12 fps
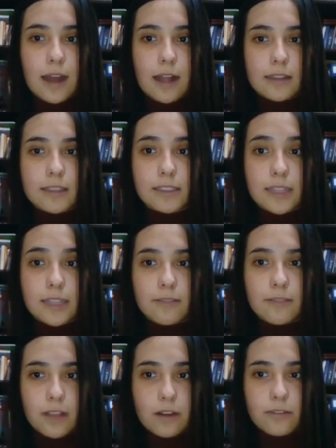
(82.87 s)
the
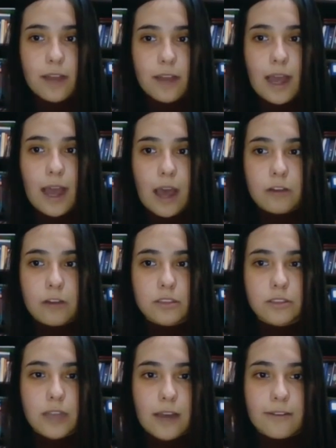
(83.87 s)
self-love and how to
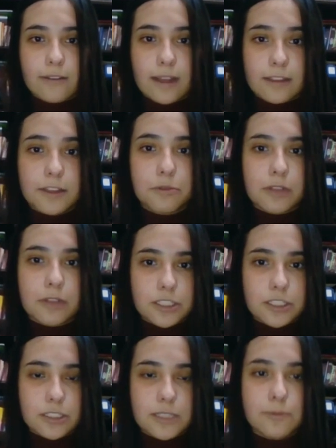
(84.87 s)
have healthy
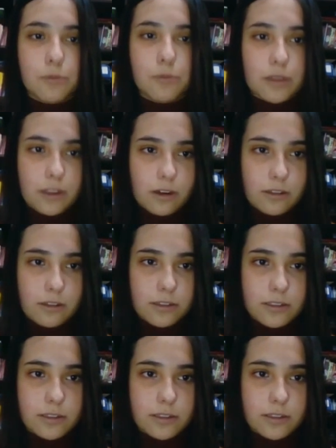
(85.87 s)
relationships with others.